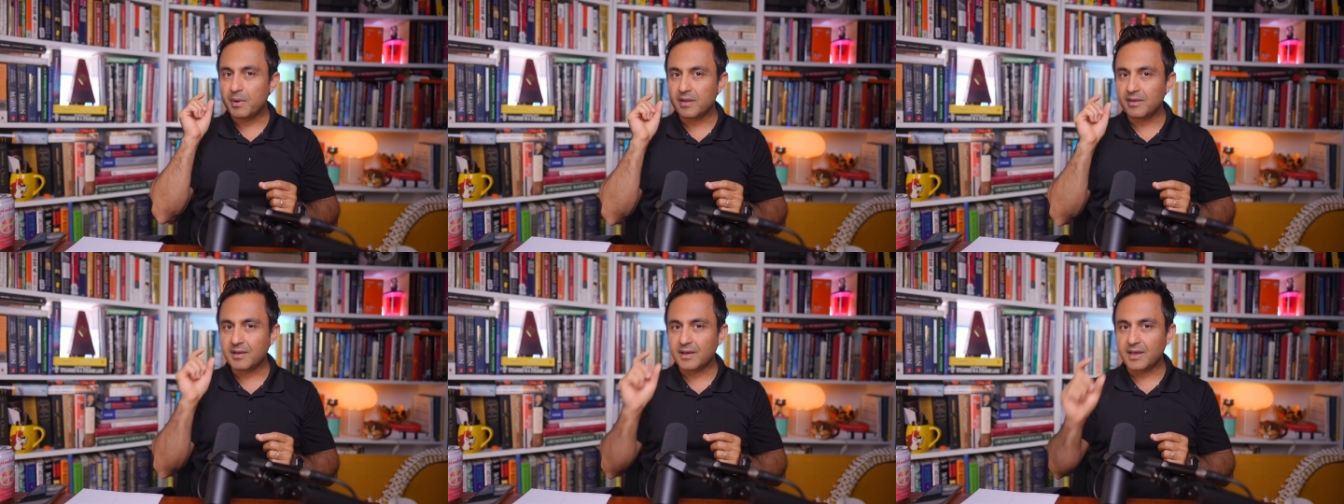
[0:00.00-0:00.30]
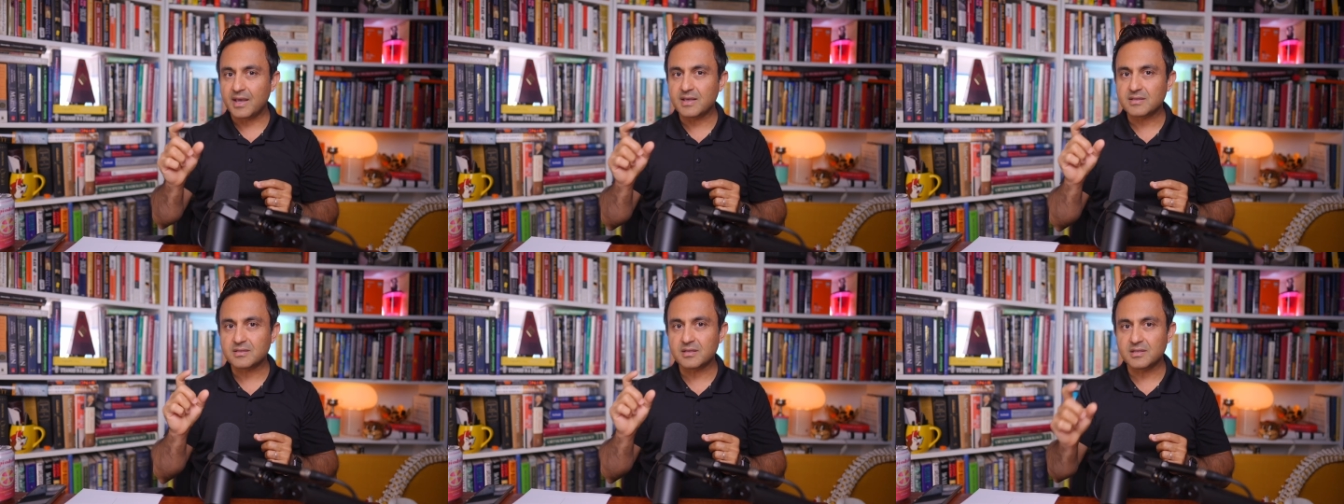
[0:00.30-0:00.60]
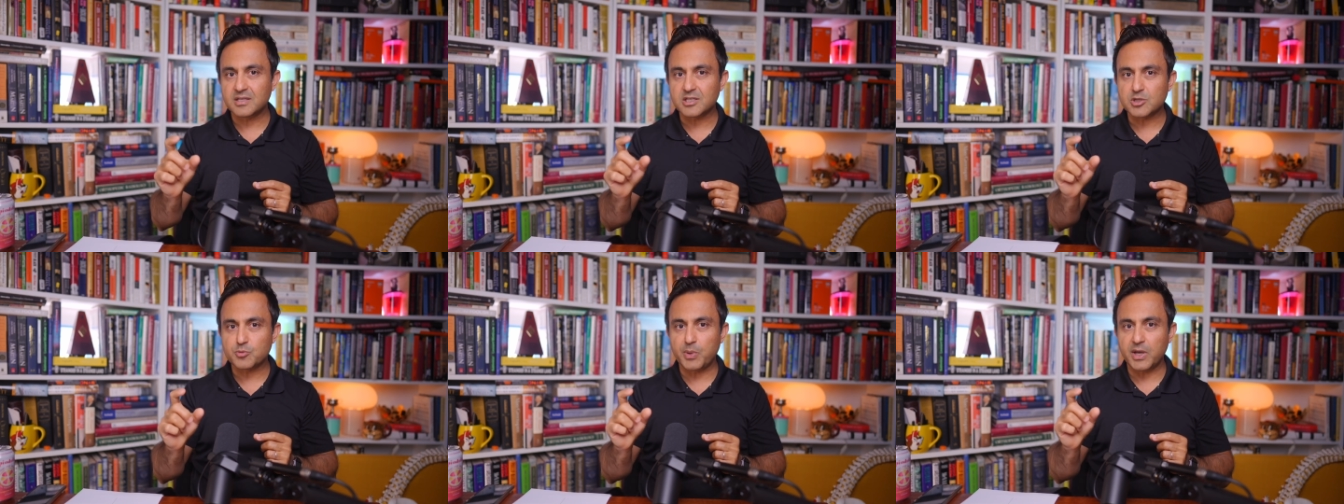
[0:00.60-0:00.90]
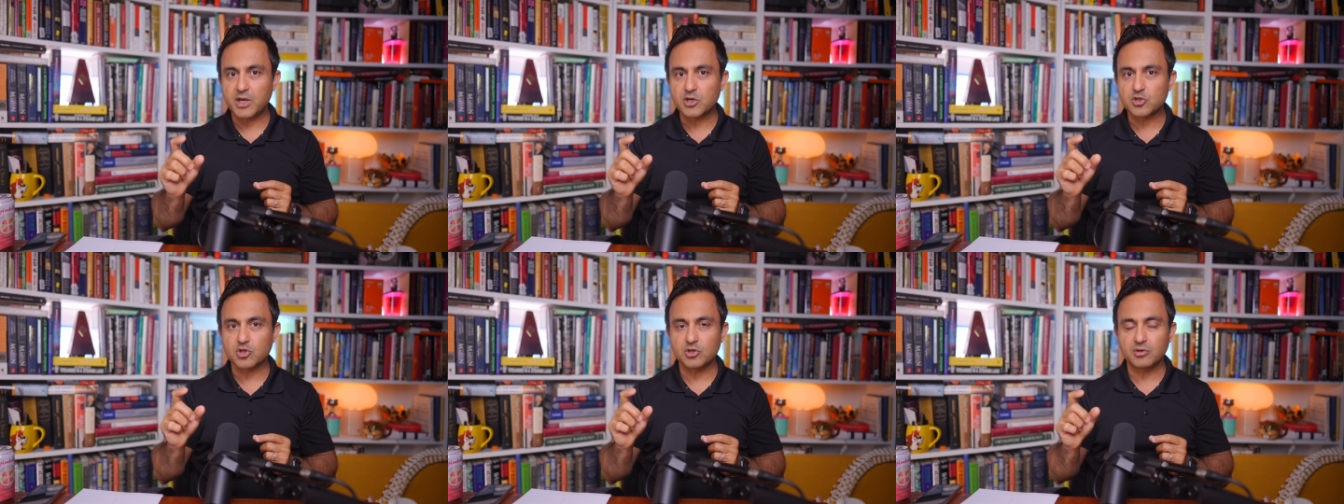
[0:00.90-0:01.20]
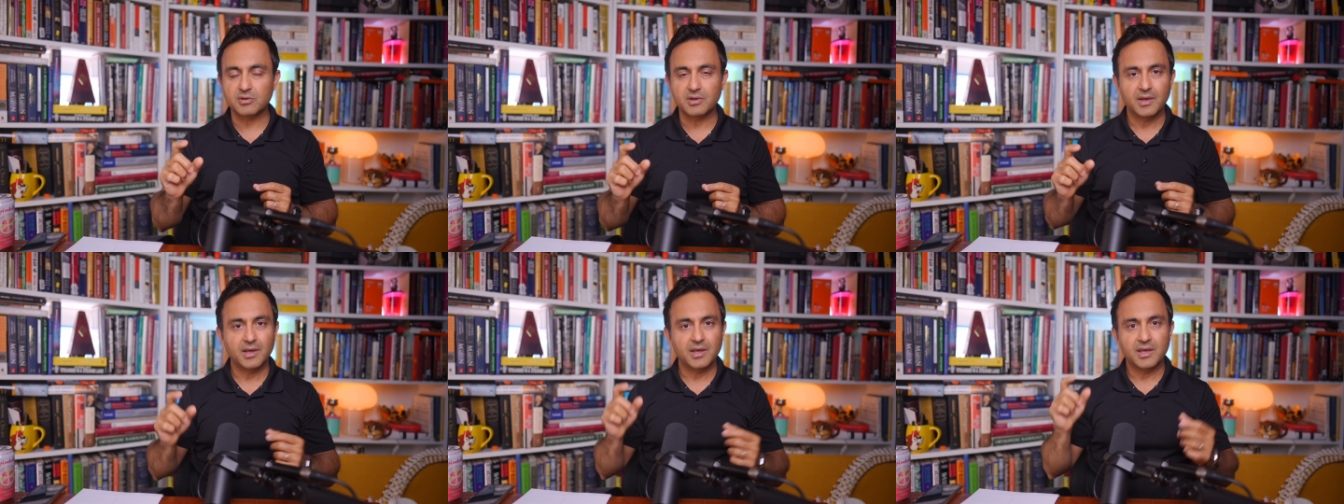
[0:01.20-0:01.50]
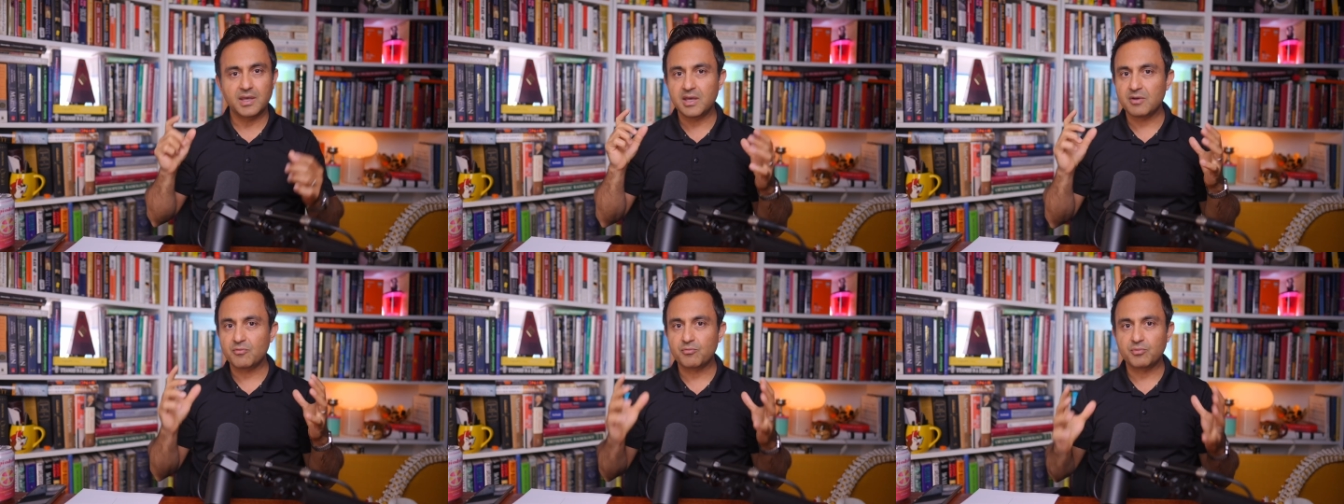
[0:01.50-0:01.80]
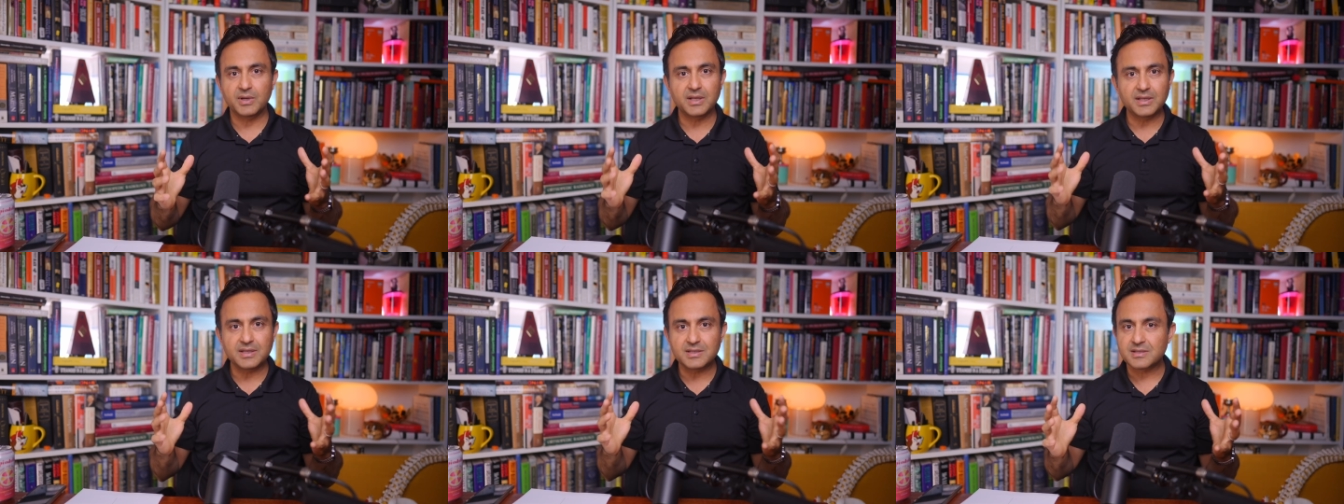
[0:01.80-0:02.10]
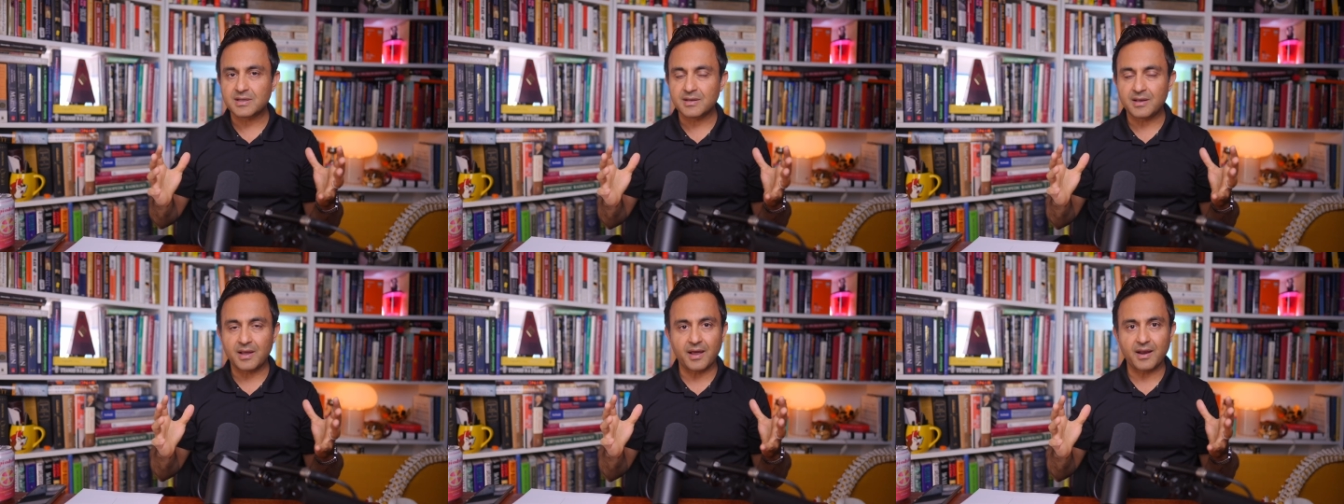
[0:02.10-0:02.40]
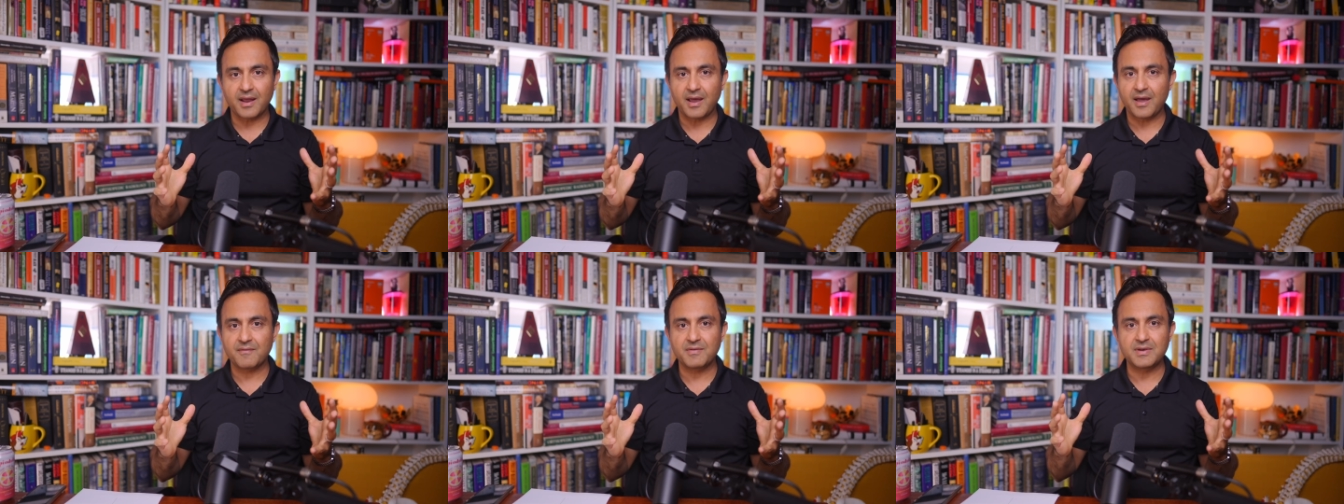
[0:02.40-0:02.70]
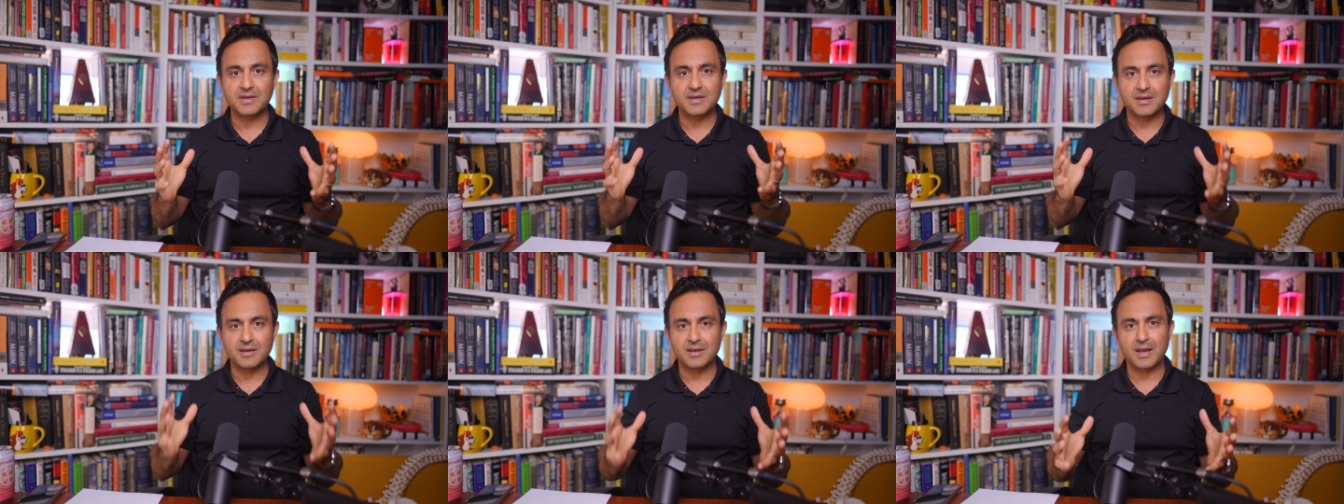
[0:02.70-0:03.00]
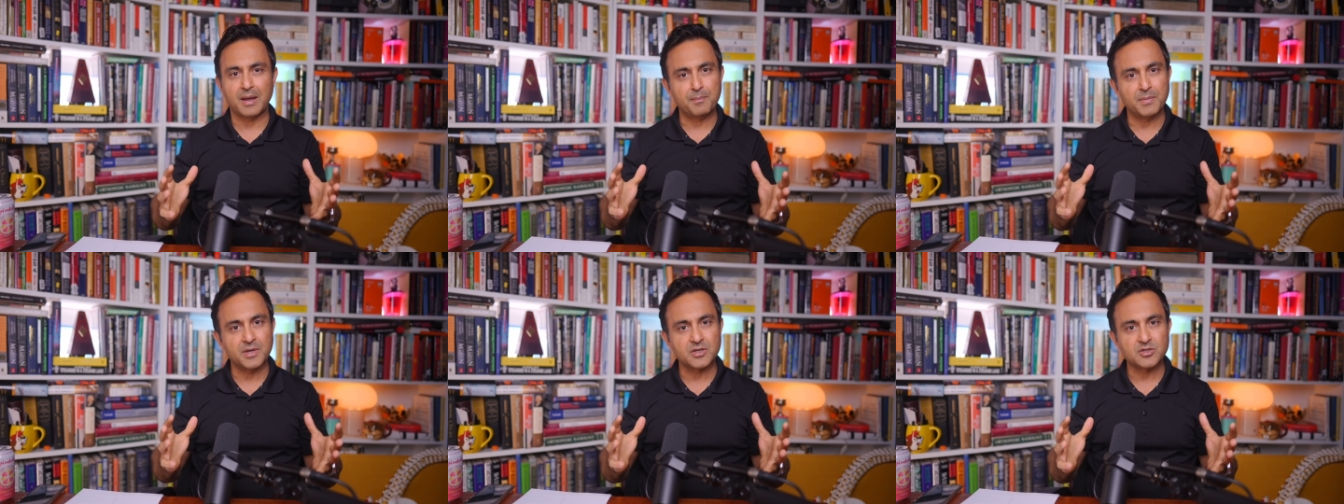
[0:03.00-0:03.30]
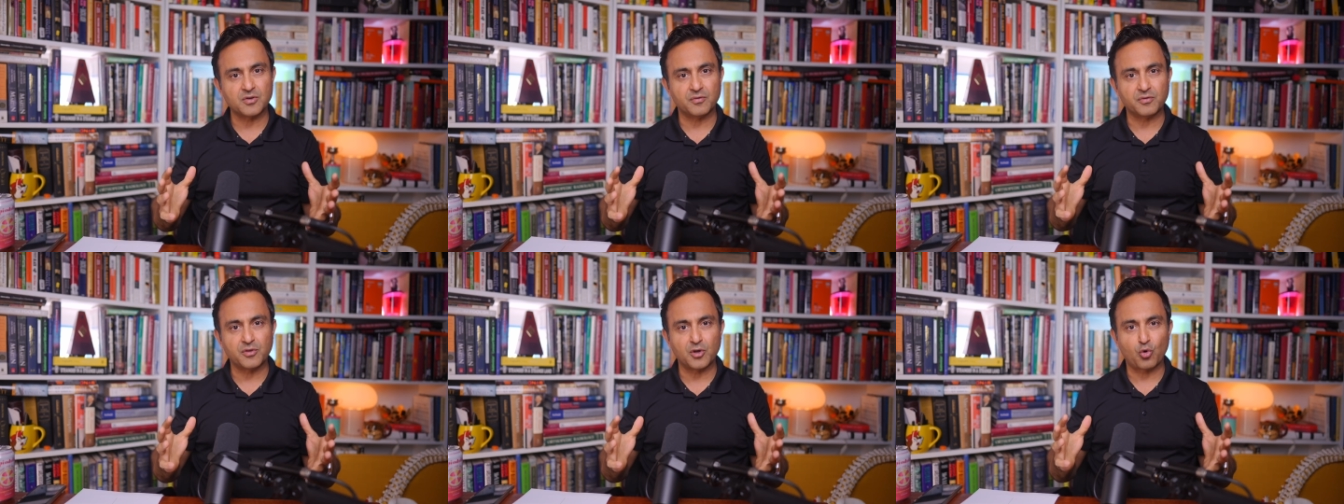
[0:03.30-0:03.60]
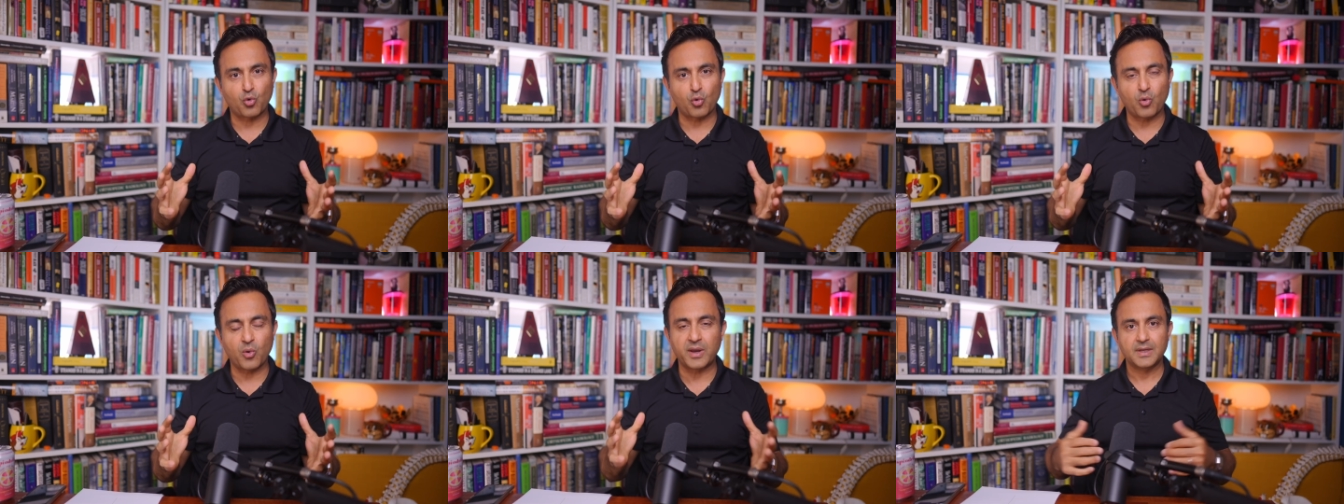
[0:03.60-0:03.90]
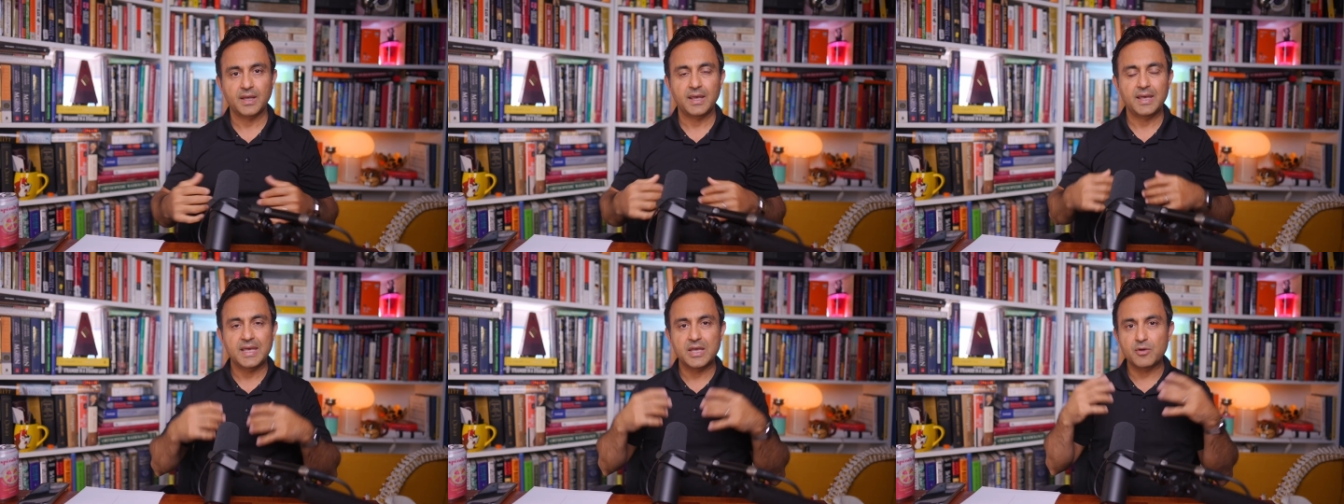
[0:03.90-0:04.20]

But in the case of this patient, he really did not have any numbness of the groin.